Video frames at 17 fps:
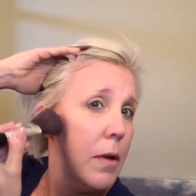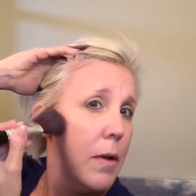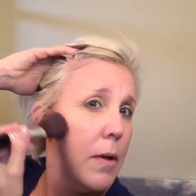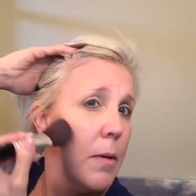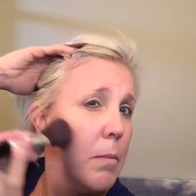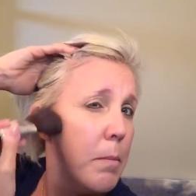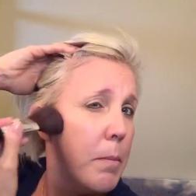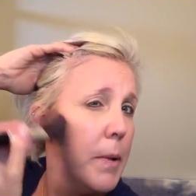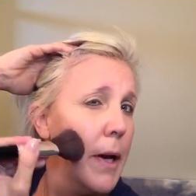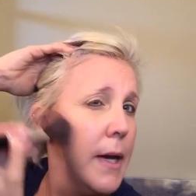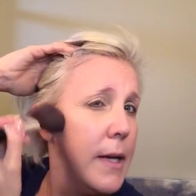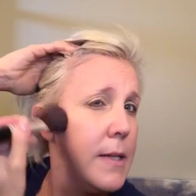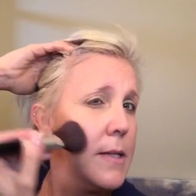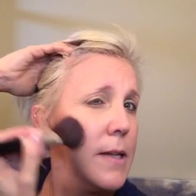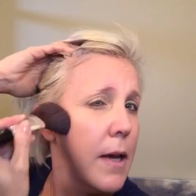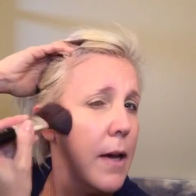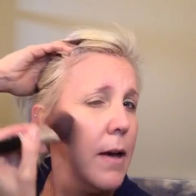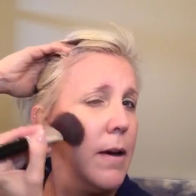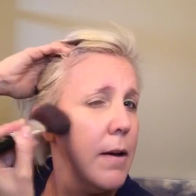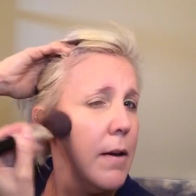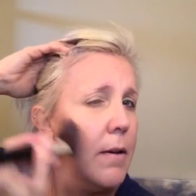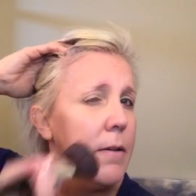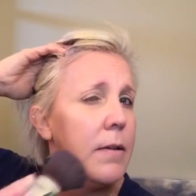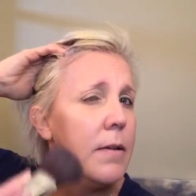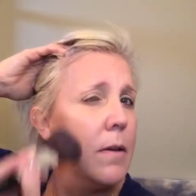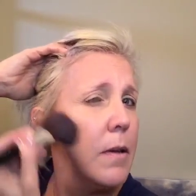but uh,
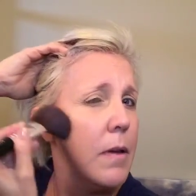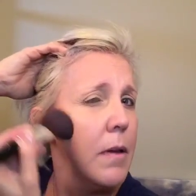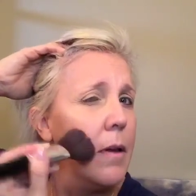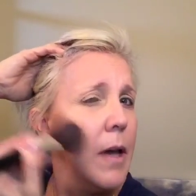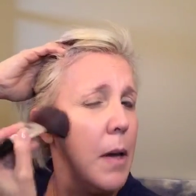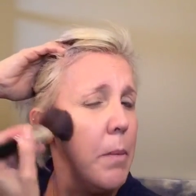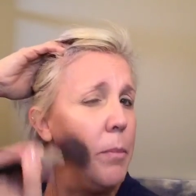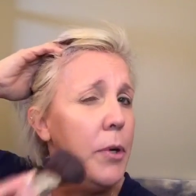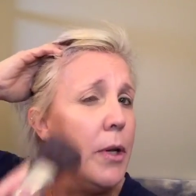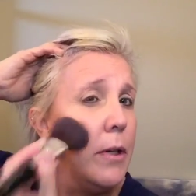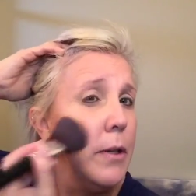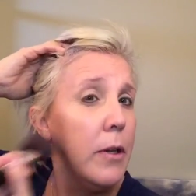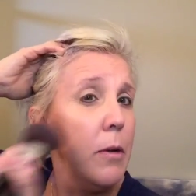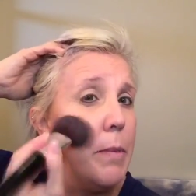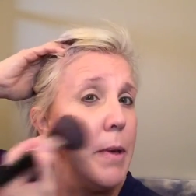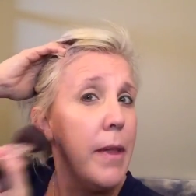I put a little bit